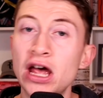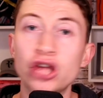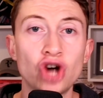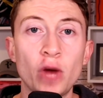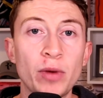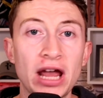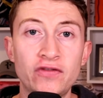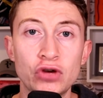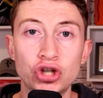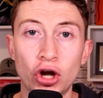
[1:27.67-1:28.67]
Drop a like if
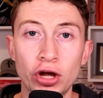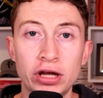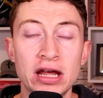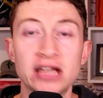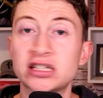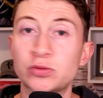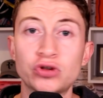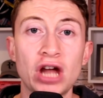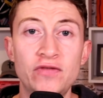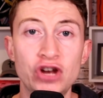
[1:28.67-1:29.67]
you enjoy,
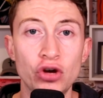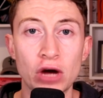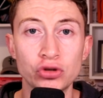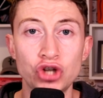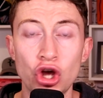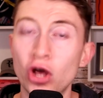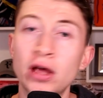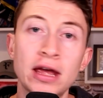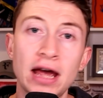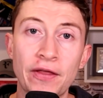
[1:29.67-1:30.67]
subscribe if you're new around here,
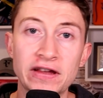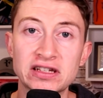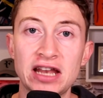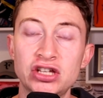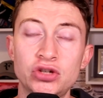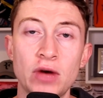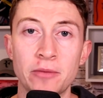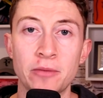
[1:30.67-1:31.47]
and let's get into it.